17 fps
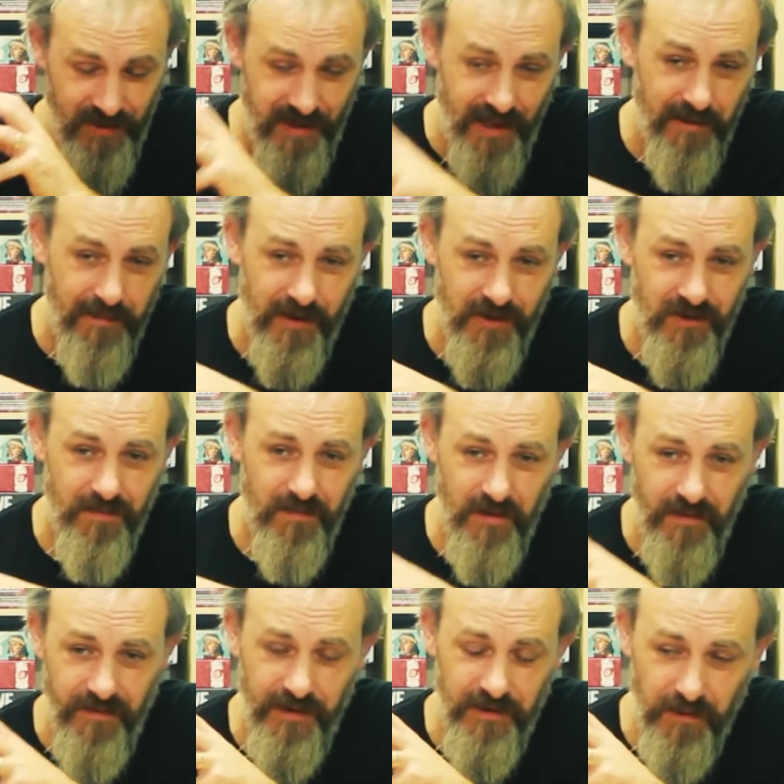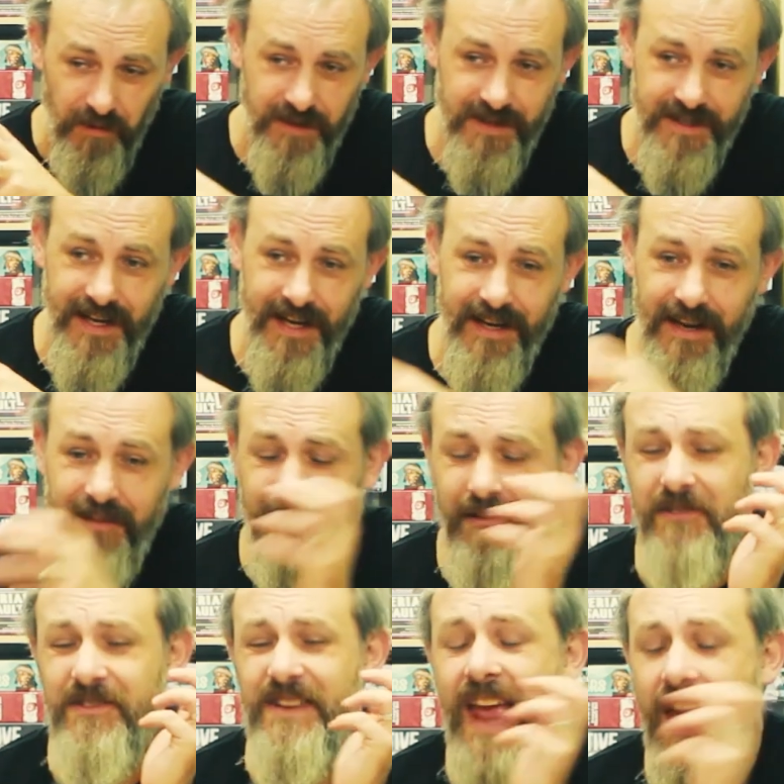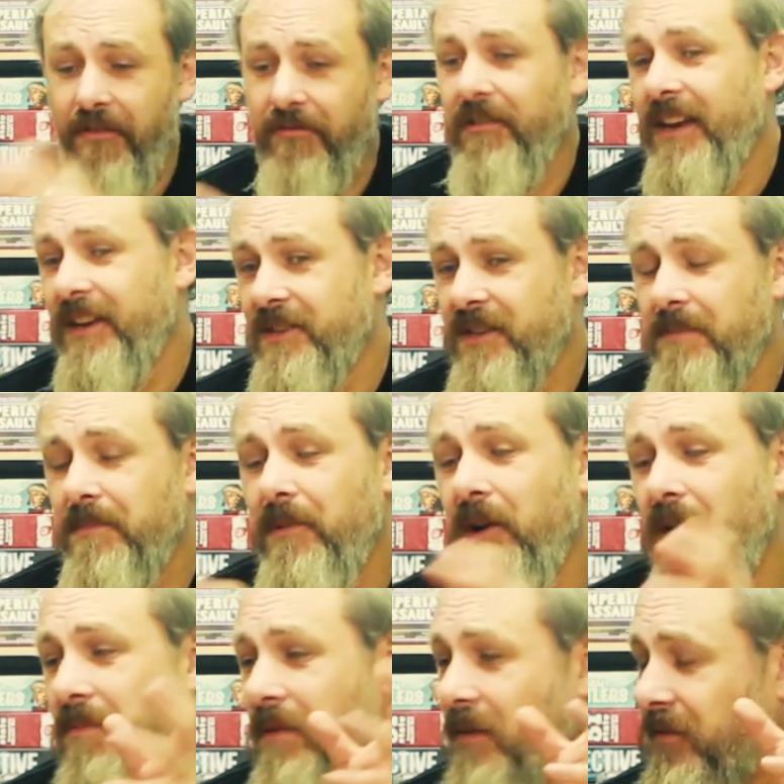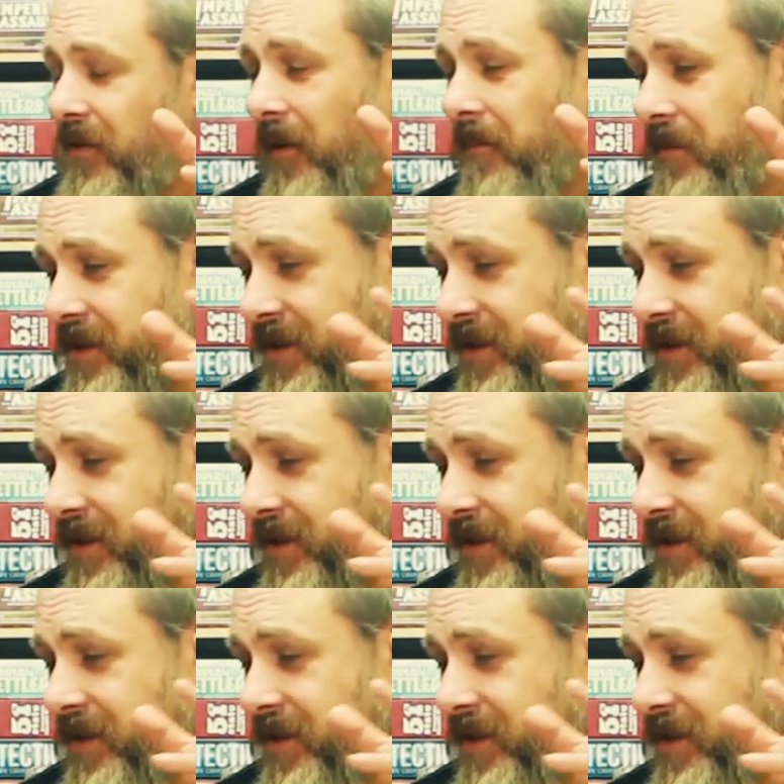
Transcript: low budget movie it always did it throws everything into the pot we've got